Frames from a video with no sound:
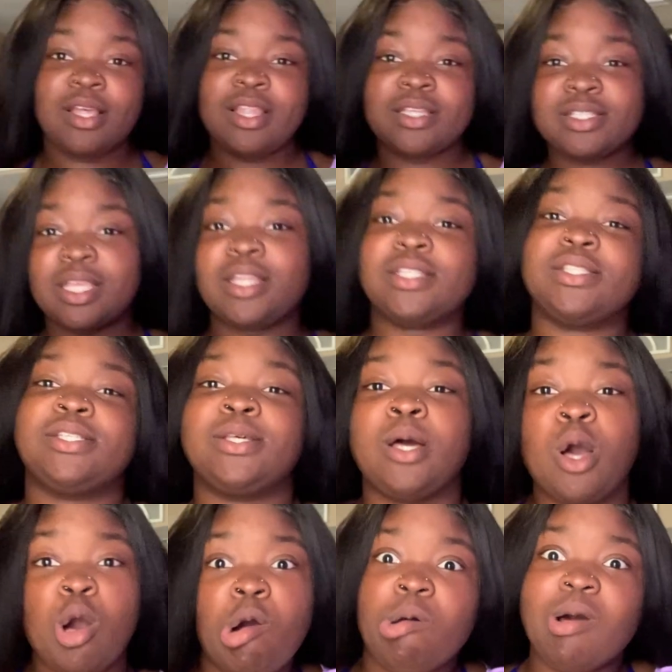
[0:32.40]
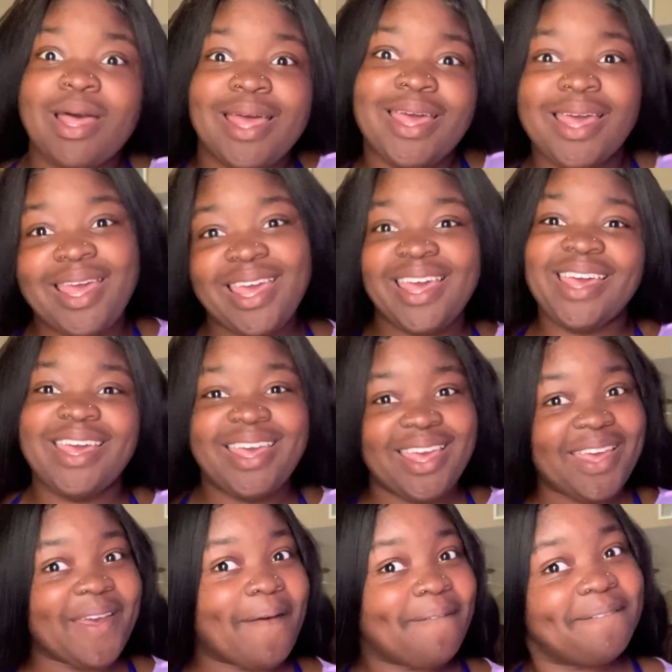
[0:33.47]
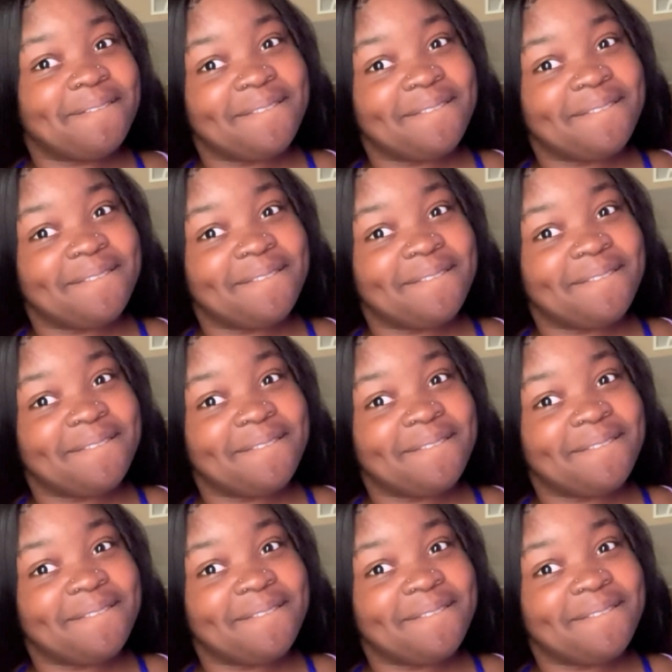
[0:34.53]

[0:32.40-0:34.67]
let's get into it.